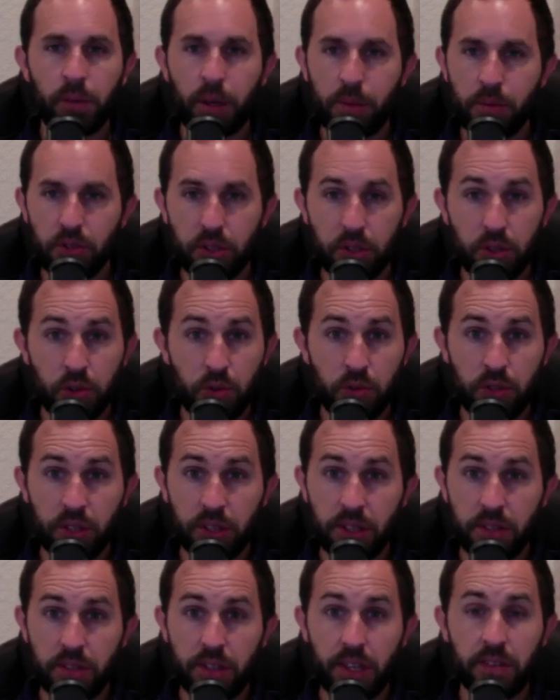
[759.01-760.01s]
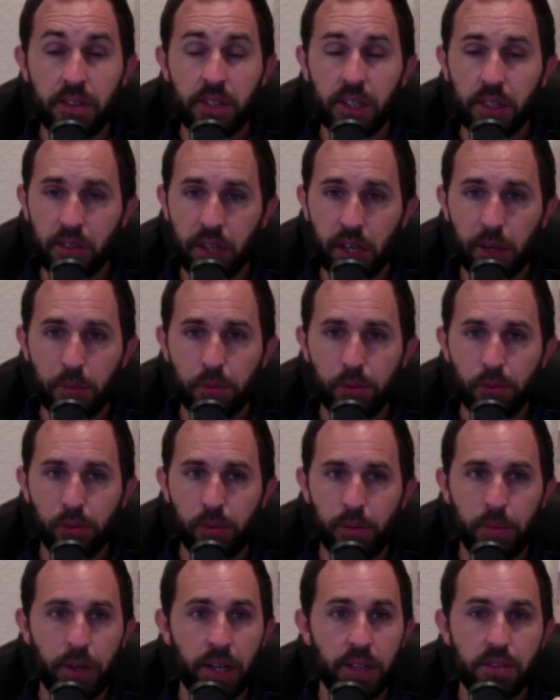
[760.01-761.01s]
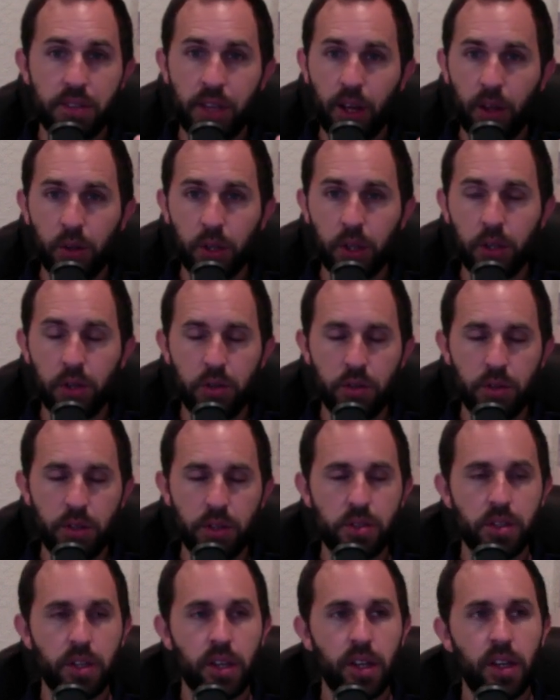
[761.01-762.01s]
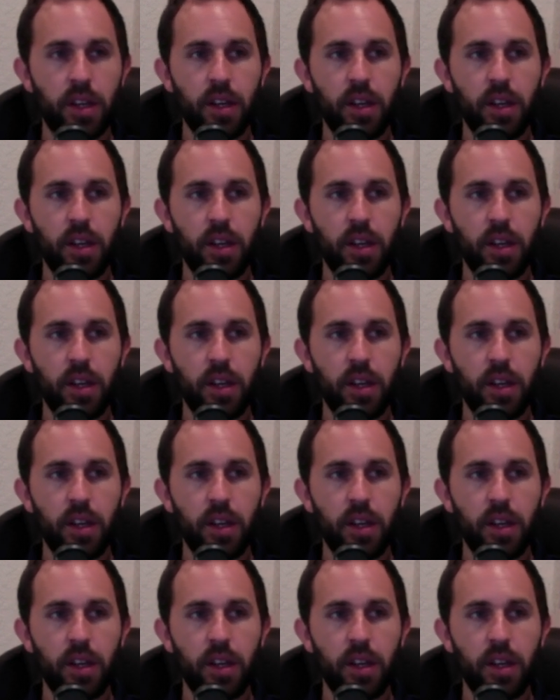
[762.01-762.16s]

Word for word: I'm just using this as an example. I'm not telling you to do this.